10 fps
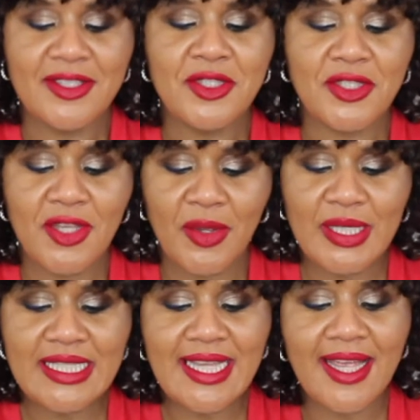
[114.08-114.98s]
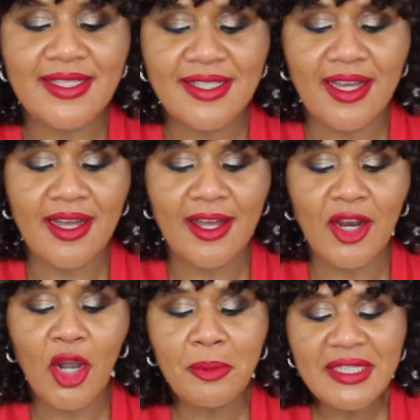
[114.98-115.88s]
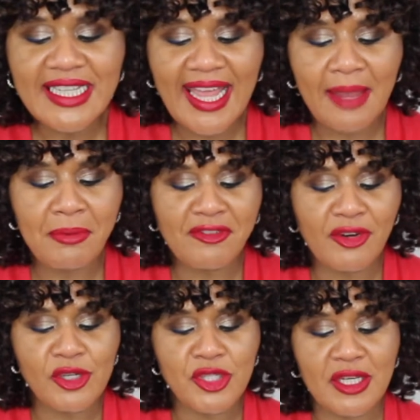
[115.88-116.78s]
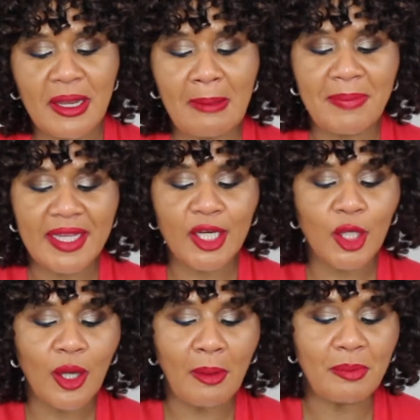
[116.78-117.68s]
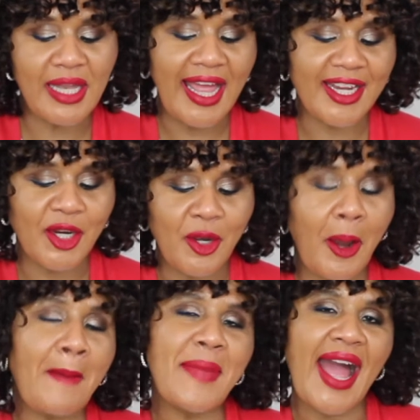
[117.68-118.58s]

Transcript: So it says uh, Urban Decay Perversion Bigger, Blacker,